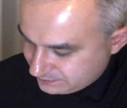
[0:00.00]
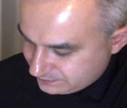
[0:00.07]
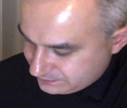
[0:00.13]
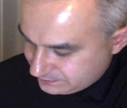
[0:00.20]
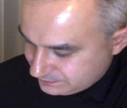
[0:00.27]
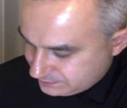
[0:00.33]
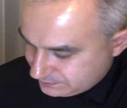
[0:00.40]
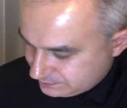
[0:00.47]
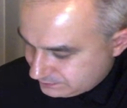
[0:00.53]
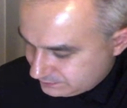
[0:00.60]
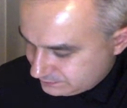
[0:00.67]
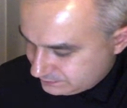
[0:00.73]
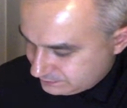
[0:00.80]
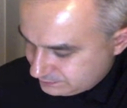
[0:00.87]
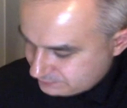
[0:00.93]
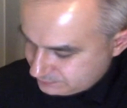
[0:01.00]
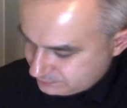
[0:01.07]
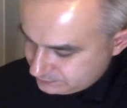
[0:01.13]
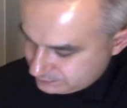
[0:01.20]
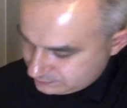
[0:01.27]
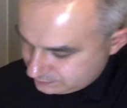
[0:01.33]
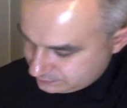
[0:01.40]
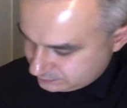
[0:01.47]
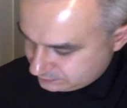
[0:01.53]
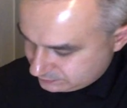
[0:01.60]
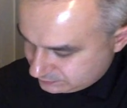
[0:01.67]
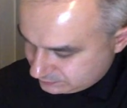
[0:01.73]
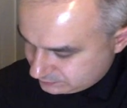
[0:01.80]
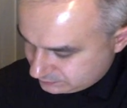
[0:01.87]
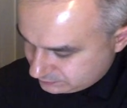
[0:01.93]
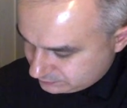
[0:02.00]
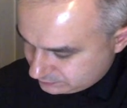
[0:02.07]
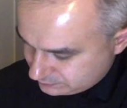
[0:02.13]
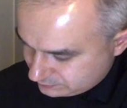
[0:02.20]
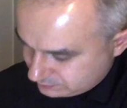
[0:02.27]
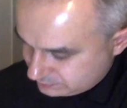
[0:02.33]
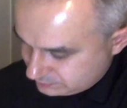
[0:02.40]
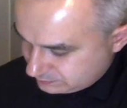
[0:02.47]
(silence)